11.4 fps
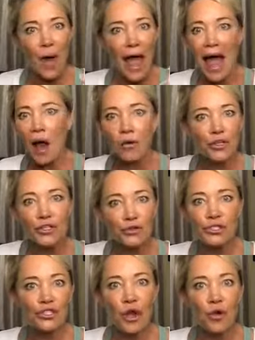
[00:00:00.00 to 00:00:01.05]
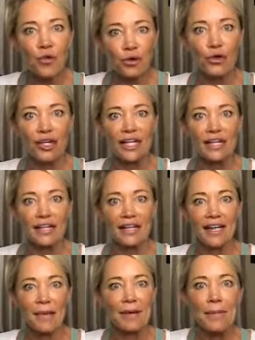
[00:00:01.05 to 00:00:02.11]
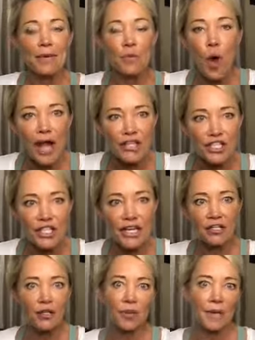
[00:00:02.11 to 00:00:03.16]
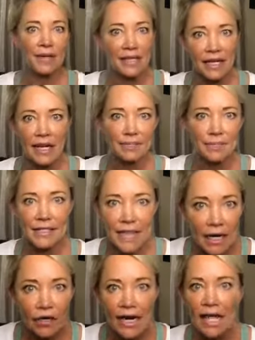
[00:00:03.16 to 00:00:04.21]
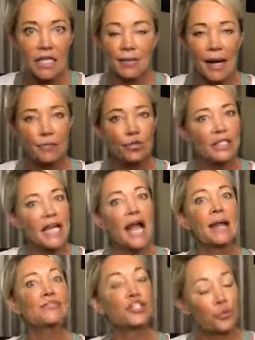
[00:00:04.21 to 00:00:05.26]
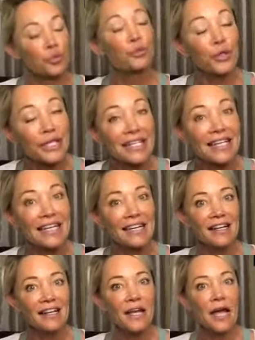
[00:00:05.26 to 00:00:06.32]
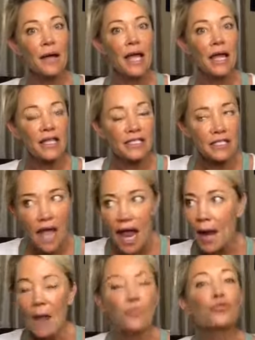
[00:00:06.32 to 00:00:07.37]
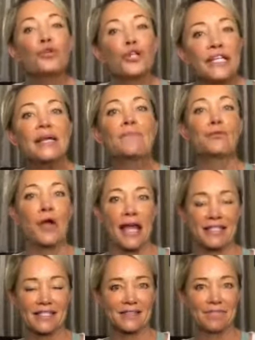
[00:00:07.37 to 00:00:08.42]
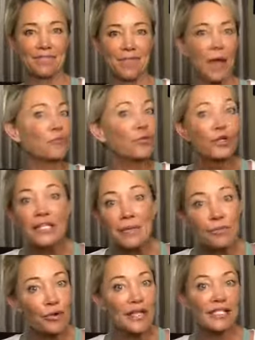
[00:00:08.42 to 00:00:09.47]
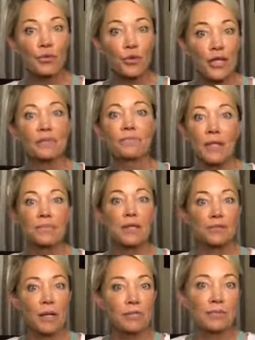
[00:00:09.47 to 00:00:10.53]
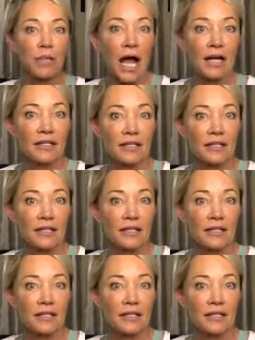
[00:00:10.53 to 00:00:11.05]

How are you so good? I mean, I've been watching you. You probably think I'm staring at you, but I'm really not. I'm just really, I'm really impressed. I'm really impressed with blah, blah, blah, blah, blah.